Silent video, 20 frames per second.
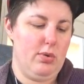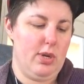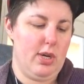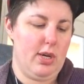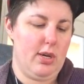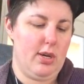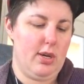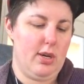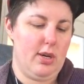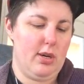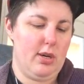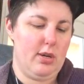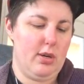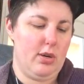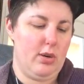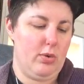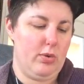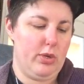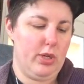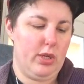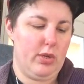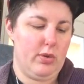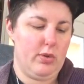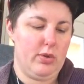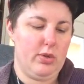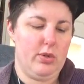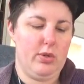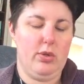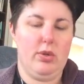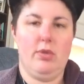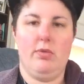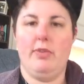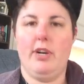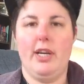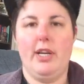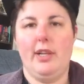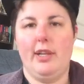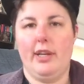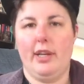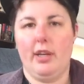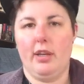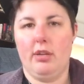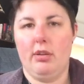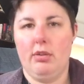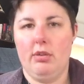are holding onto the railing